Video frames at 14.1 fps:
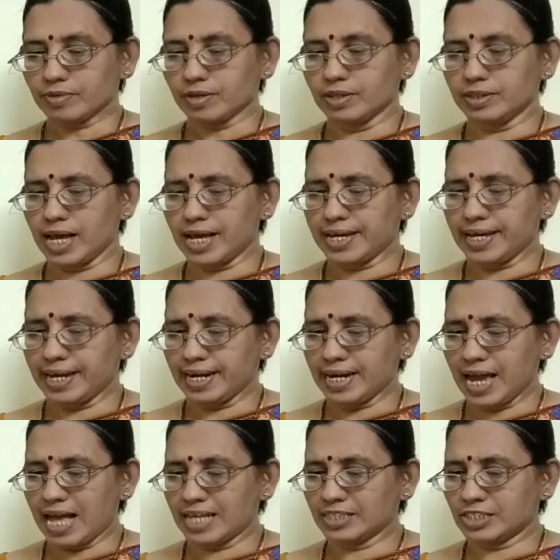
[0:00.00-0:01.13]
The hail
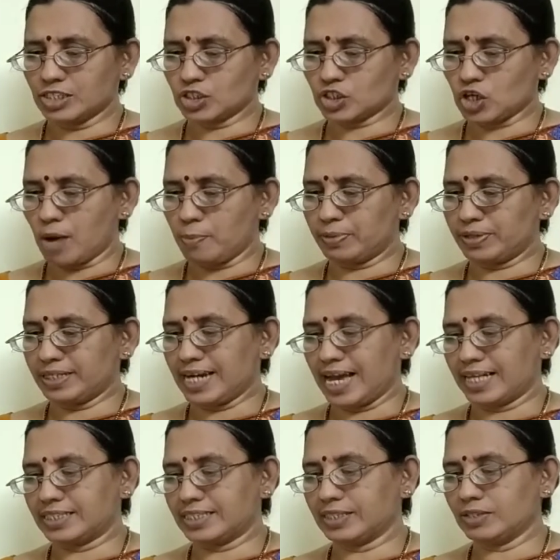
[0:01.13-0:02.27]
has stopped
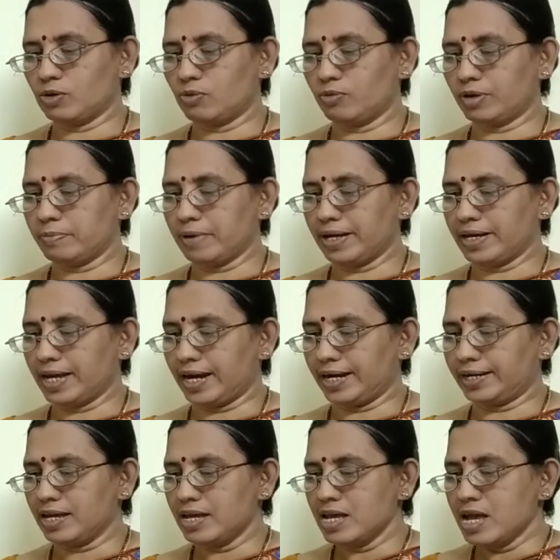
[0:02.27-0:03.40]
dancing over my head,